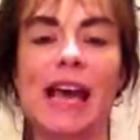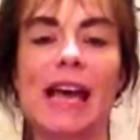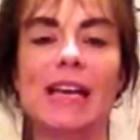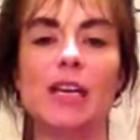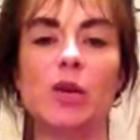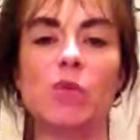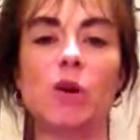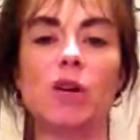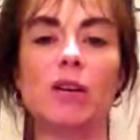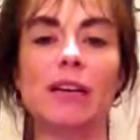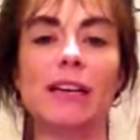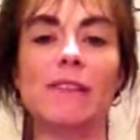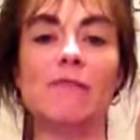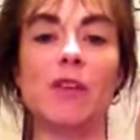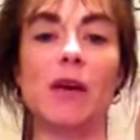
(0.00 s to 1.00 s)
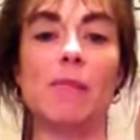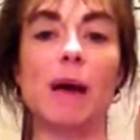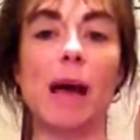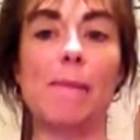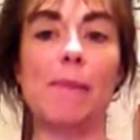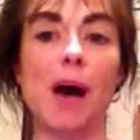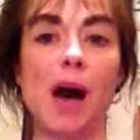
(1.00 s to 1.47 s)
and you will leave them
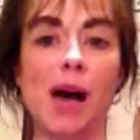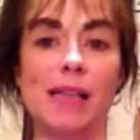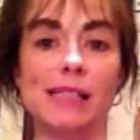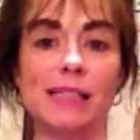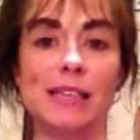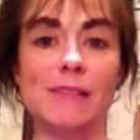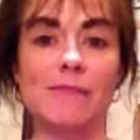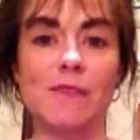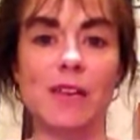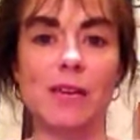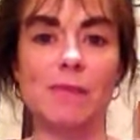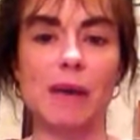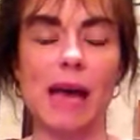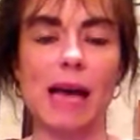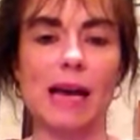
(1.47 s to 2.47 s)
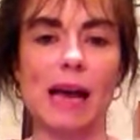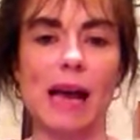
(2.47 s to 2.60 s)
a positive feedback.